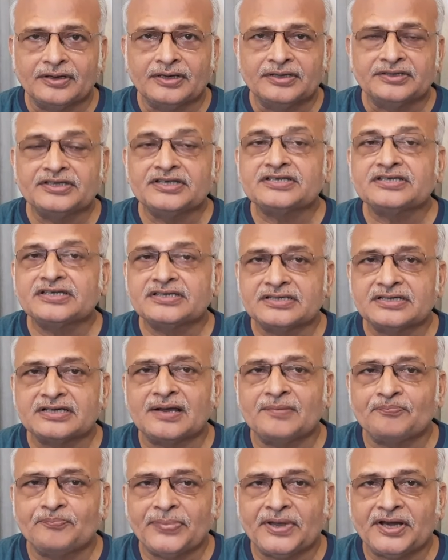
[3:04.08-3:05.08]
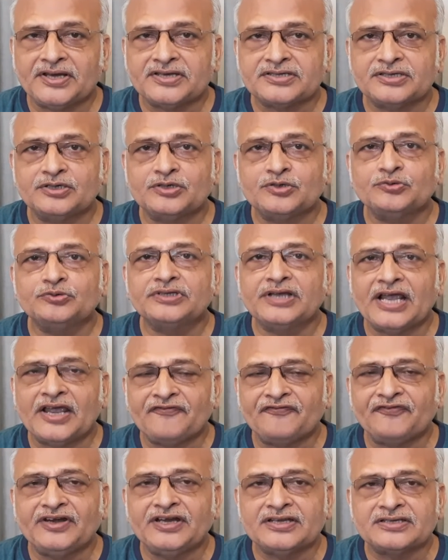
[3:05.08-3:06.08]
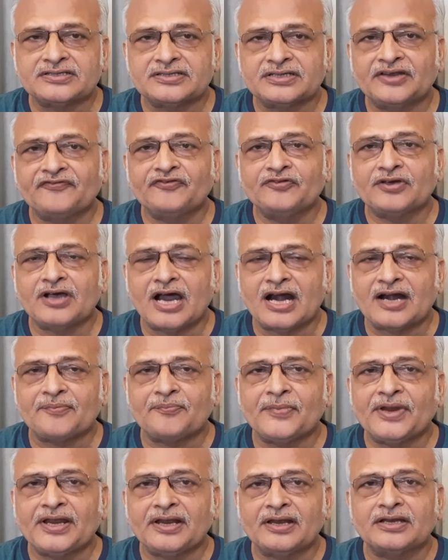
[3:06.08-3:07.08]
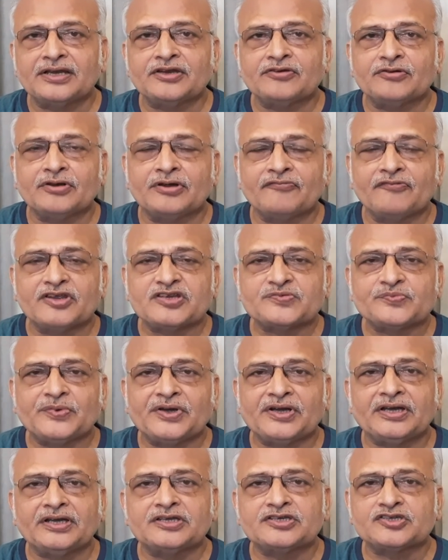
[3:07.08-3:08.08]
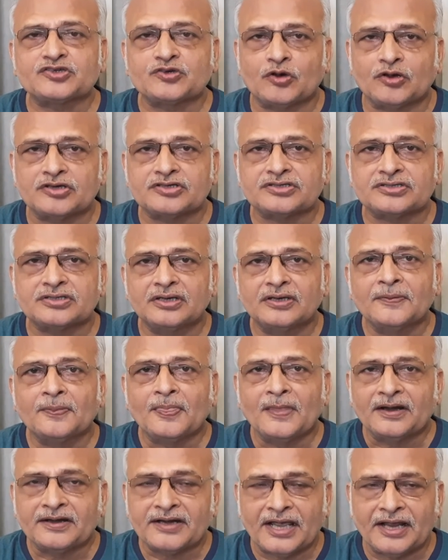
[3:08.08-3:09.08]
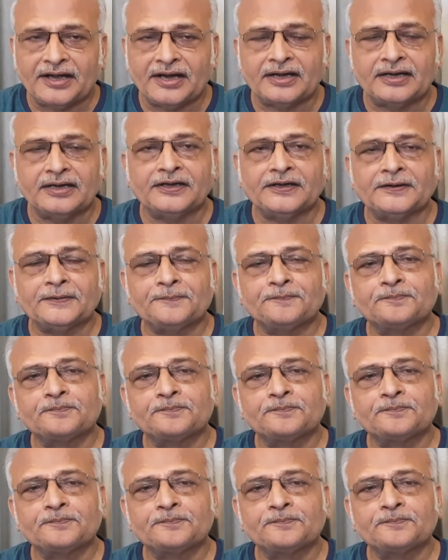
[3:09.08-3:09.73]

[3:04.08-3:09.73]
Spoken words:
This is in comparison to the FDs, if you can't make investment in stocks directly.